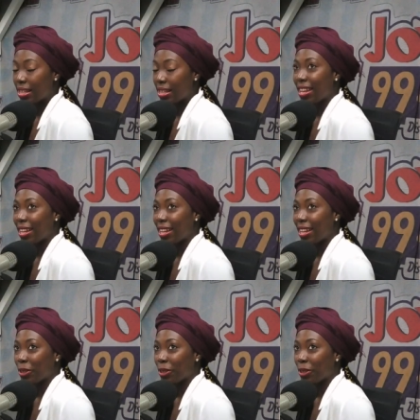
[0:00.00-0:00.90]
and
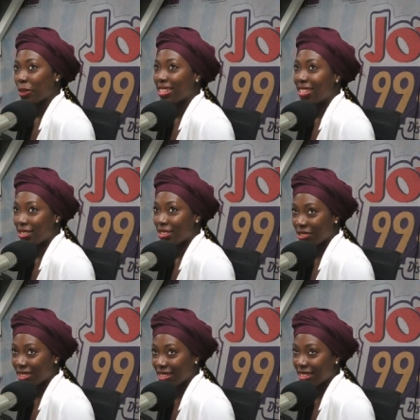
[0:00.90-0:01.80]
one of my
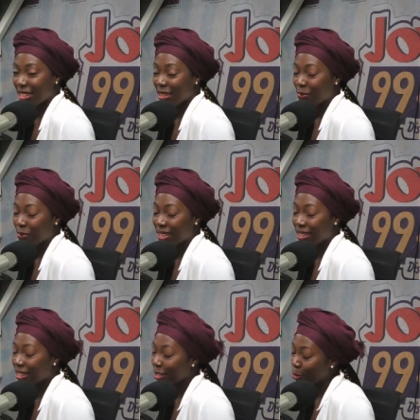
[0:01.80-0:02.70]
teachers, uh,
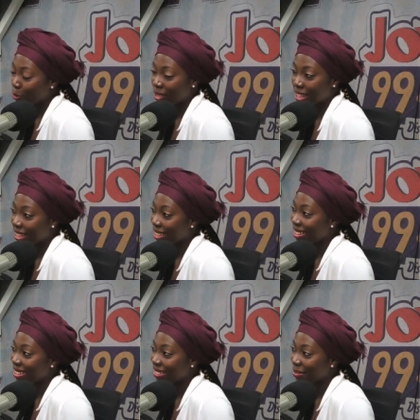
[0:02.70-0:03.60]
Mr. Edu
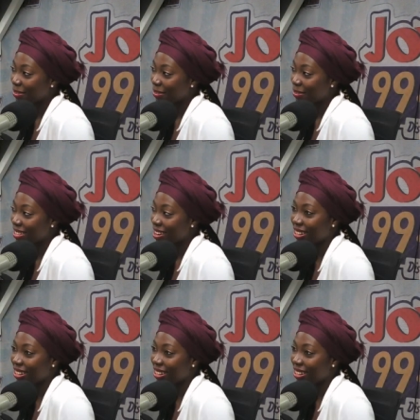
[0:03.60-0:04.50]
Taylor, bless his
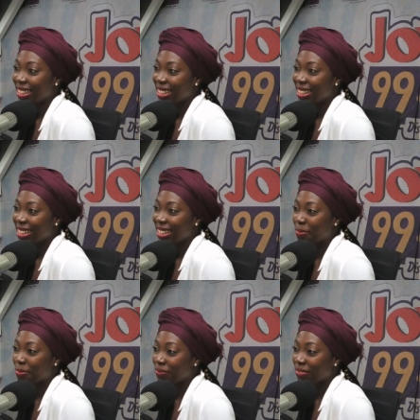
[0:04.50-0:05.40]
heart,
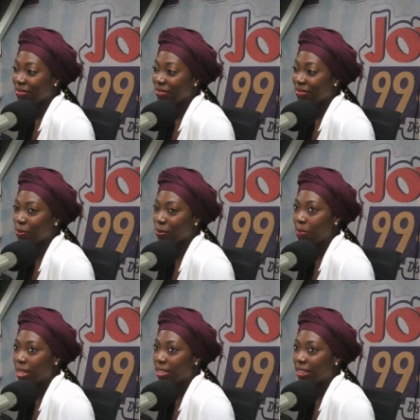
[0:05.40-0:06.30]
um, he really
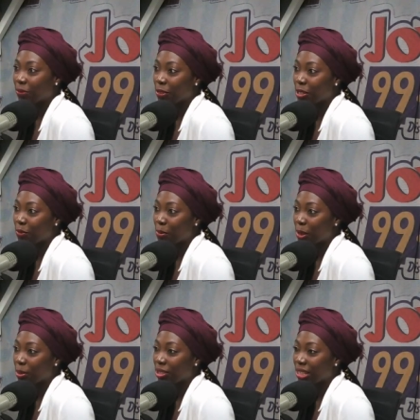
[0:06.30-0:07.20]
made a difference for
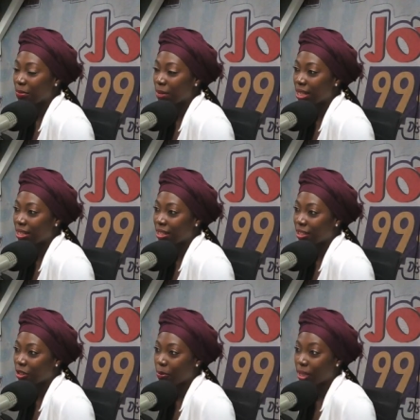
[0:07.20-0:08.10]
me because he made
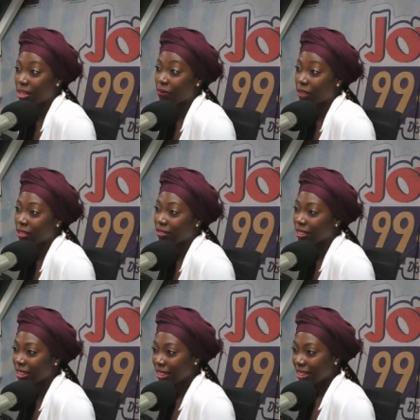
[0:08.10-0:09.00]
economics fun.
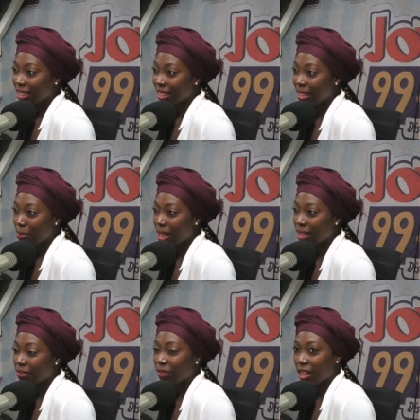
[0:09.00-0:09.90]
Right. He made
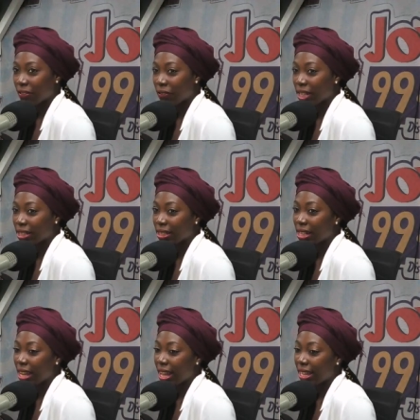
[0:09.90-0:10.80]
it very
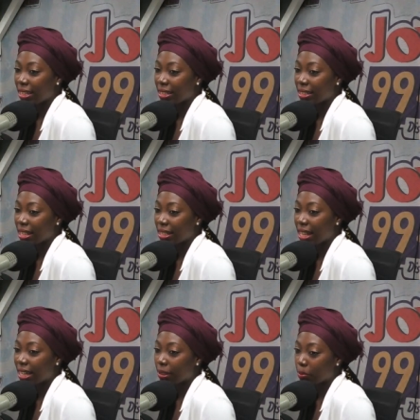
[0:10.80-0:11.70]
fun, and
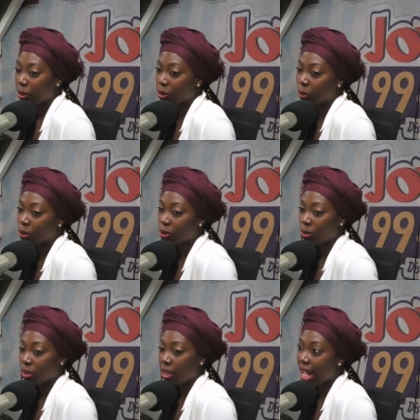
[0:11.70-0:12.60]
that appealed
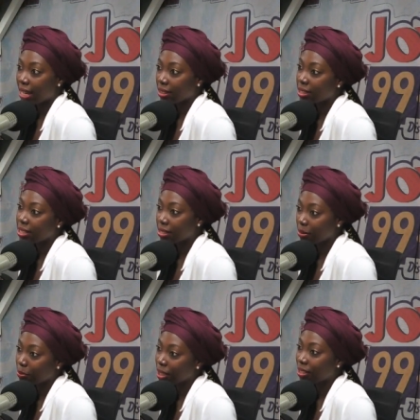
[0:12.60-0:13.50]
to the analyst
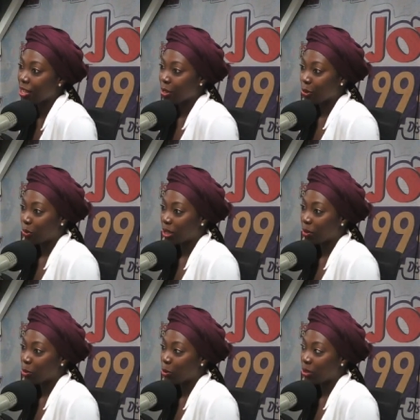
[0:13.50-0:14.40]
in me to be
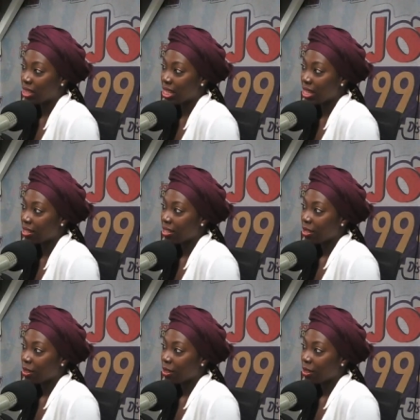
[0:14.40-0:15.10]
able to think